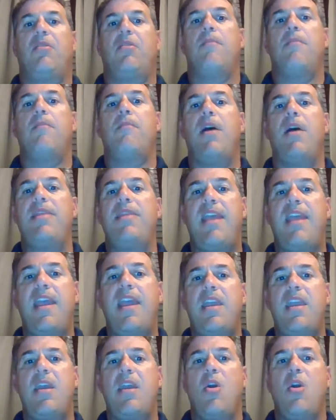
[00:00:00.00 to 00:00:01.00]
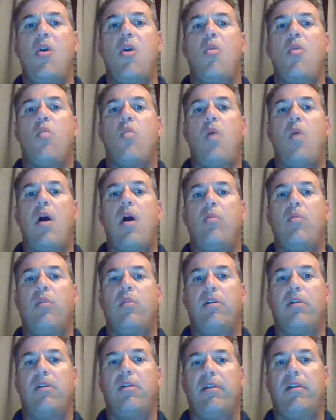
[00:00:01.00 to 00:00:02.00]
On Monday, while
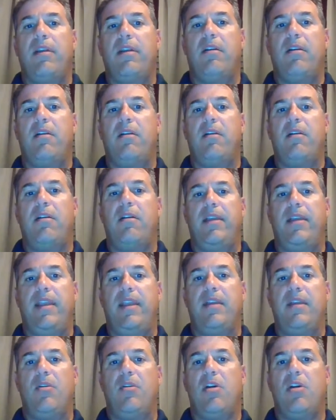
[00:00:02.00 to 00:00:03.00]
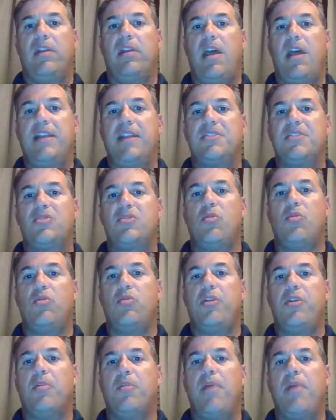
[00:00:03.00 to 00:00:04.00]
we're in online
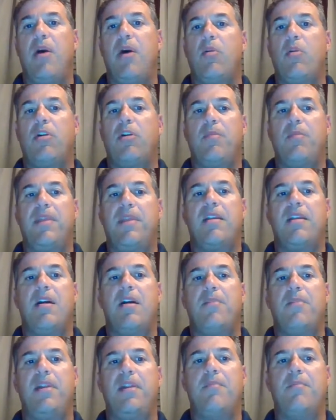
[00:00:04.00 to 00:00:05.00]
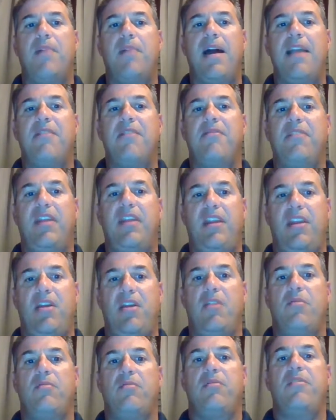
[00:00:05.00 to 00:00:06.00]
school, your bell work will be accompanied by a
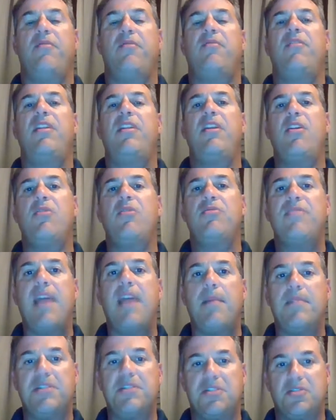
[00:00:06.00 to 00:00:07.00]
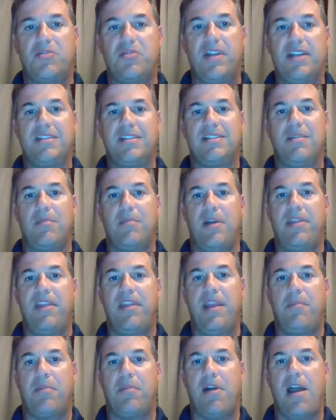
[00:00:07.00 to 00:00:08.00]
video. The video demonstrates the
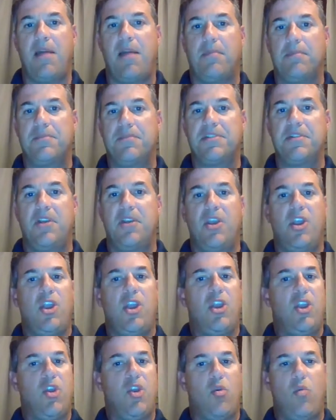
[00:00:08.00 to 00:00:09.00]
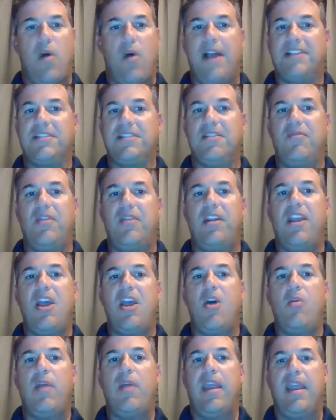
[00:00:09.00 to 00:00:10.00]
Monday problems. You'll watch the
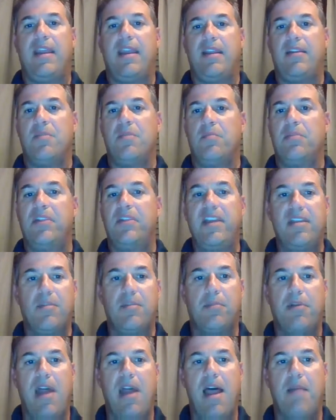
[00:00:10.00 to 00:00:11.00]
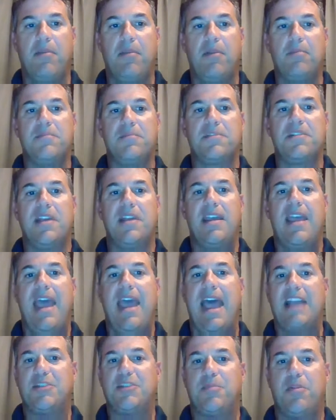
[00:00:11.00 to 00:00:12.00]
video and complete the problems
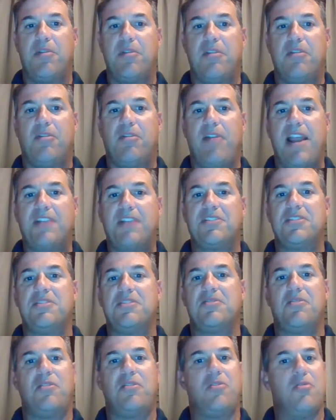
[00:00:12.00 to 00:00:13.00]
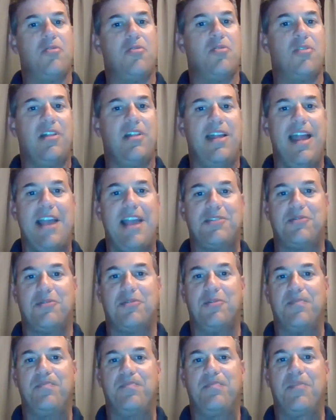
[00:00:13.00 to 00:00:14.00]
as per the directions on Google
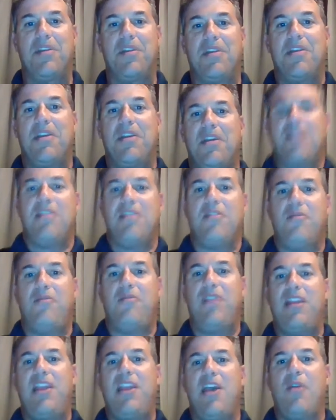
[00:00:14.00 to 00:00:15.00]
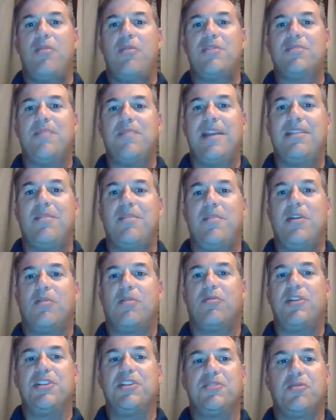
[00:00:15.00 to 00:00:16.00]
Classroom. The video is meant to be
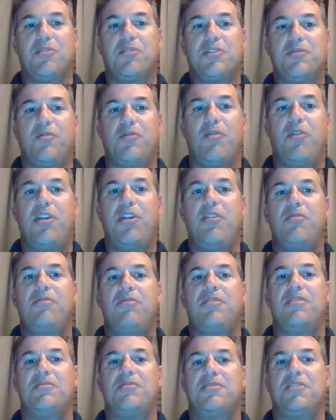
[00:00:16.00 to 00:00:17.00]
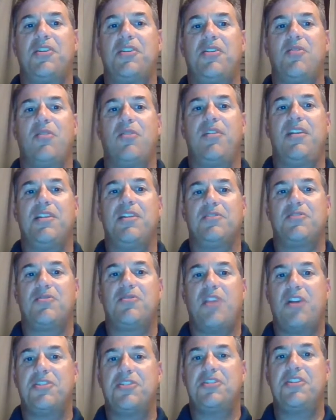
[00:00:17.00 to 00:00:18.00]
a resource for you to secure the
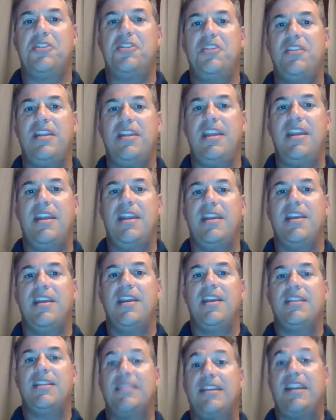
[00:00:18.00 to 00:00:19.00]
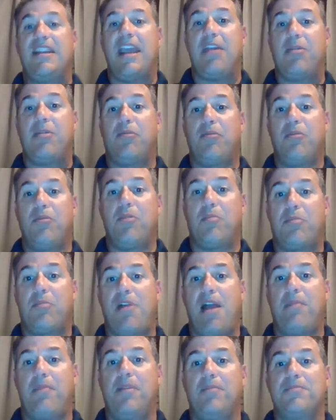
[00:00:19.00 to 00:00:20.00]
instruction you need to get through the
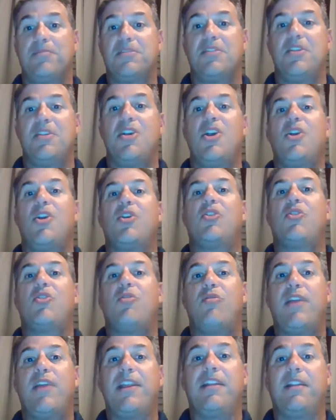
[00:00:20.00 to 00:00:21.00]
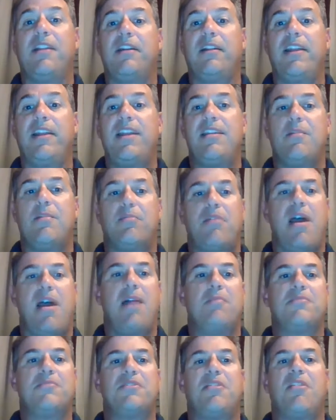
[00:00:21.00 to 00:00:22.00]
problems. Curricularly, the
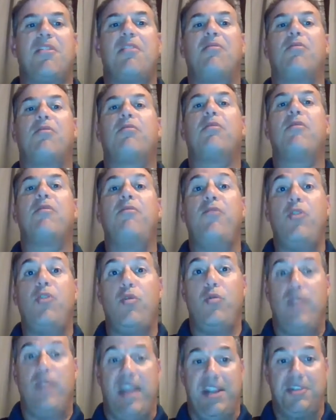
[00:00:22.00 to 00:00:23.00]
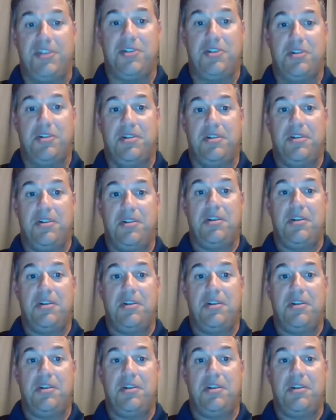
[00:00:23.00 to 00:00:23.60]
problems are of a review nature.